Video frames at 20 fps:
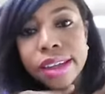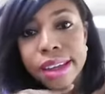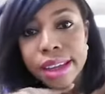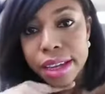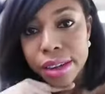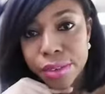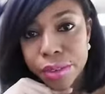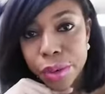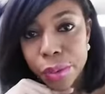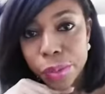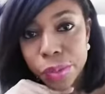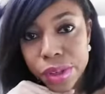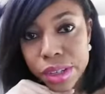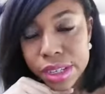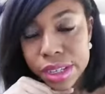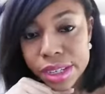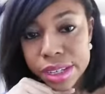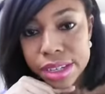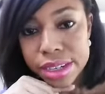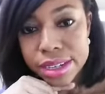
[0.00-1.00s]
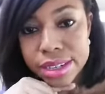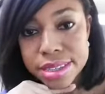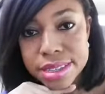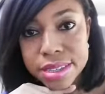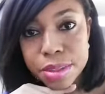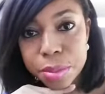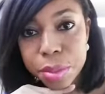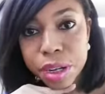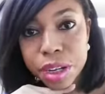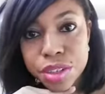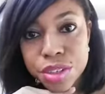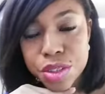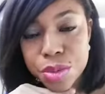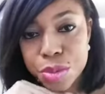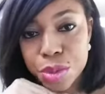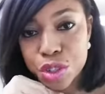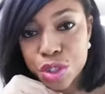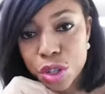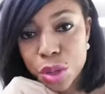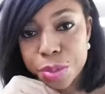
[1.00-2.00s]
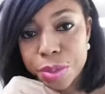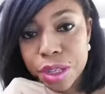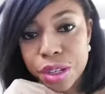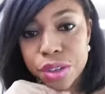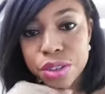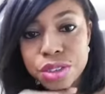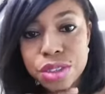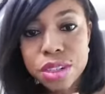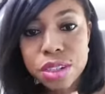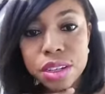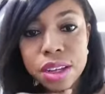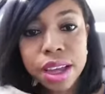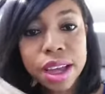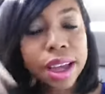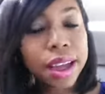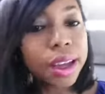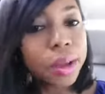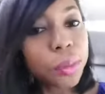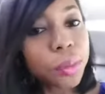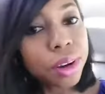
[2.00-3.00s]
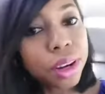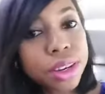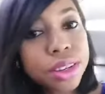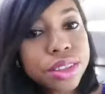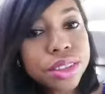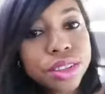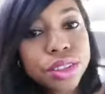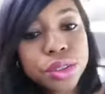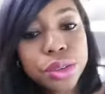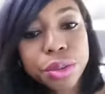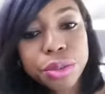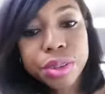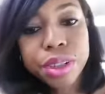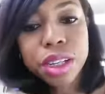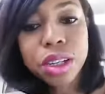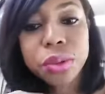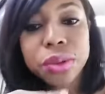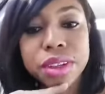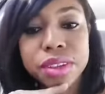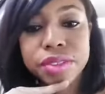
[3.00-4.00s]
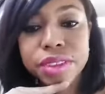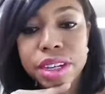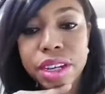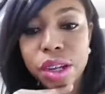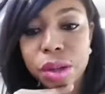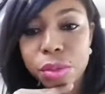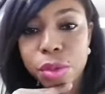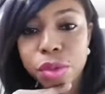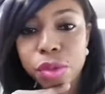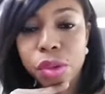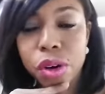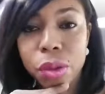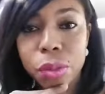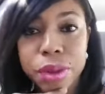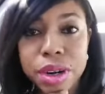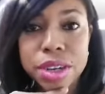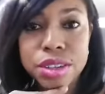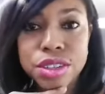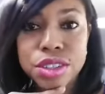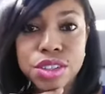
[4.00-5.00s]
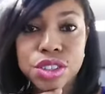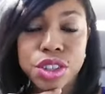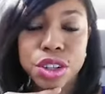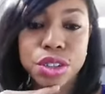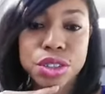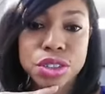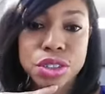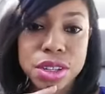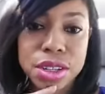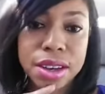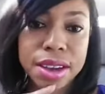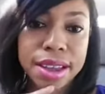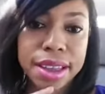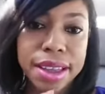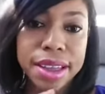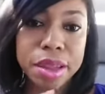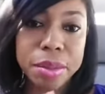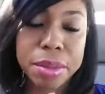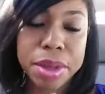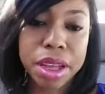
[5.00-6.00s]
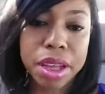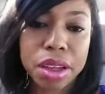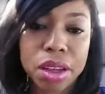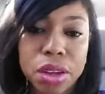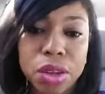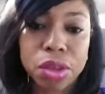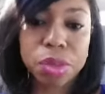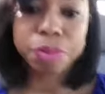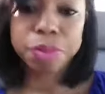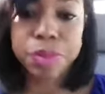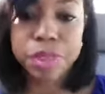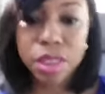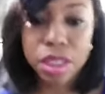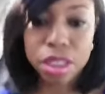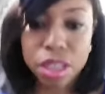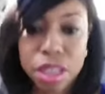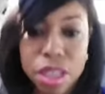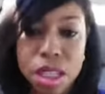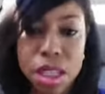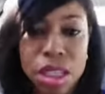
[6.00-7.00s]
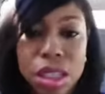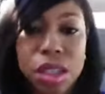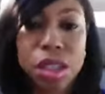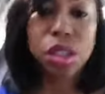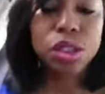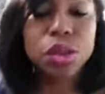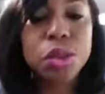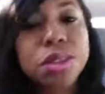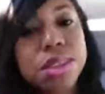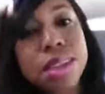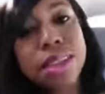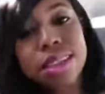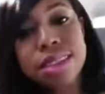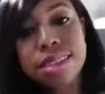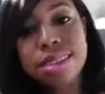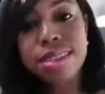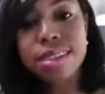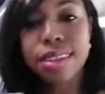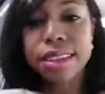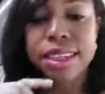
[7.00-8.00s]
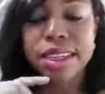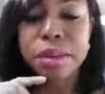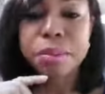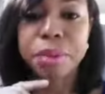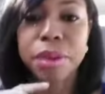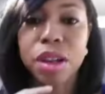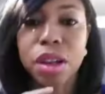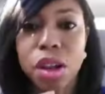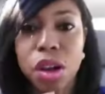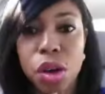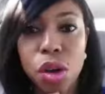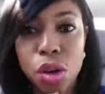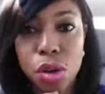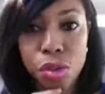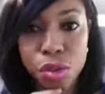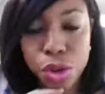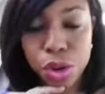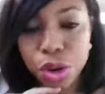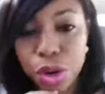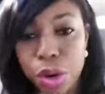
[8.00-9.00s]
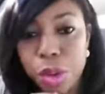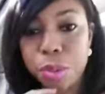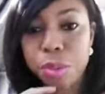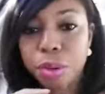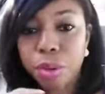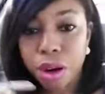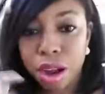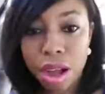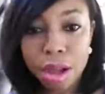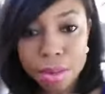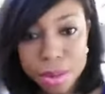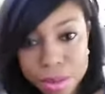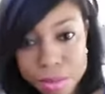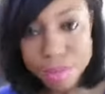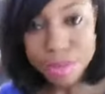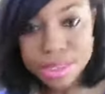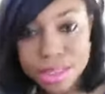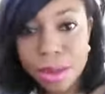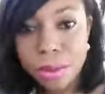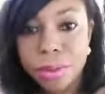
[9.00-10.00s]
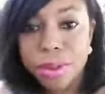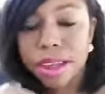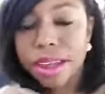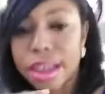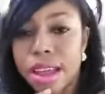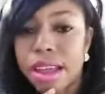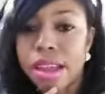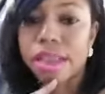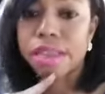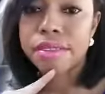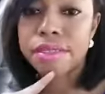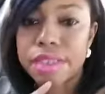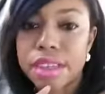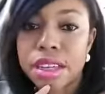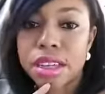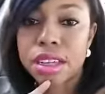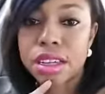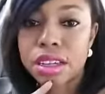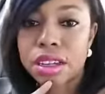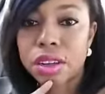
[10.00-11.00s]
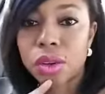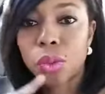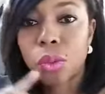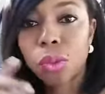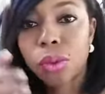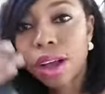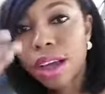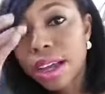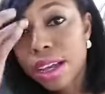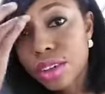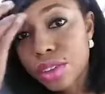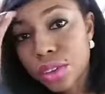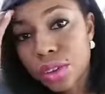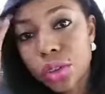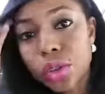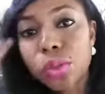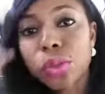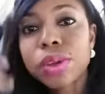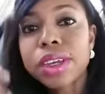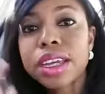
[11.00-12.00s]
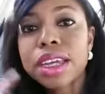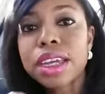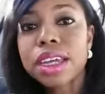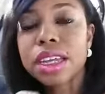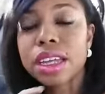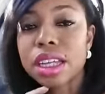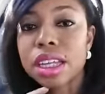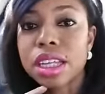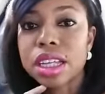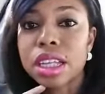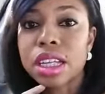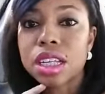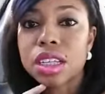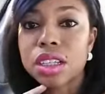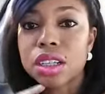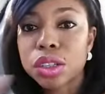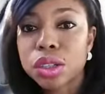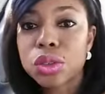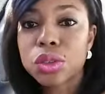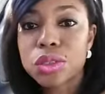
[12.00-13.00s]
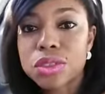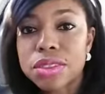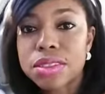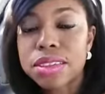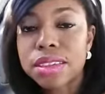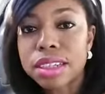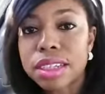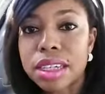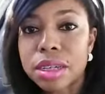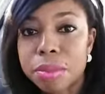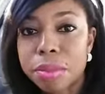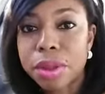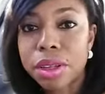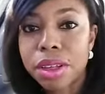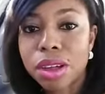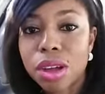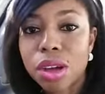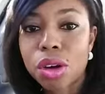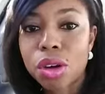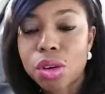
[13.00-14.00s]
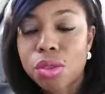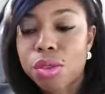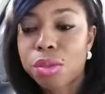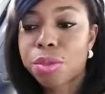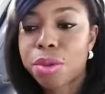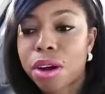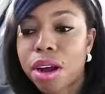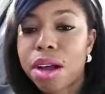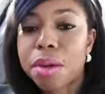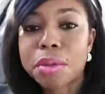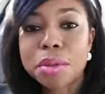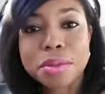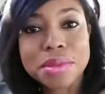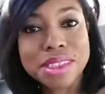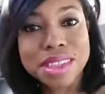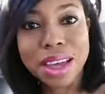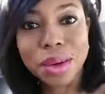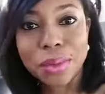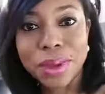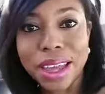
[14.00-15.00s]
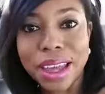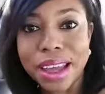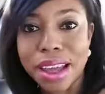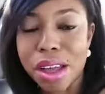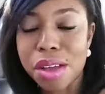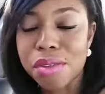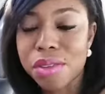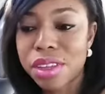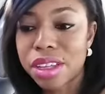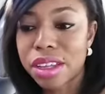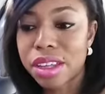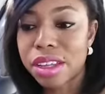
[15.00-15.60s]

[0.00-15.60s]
Hey everyone, it's Apostle Michelle Peterson. I wanted to do a really quick video before I went into church today about losing sleep over problems that we have. And why do we lose sleep over problems that we have?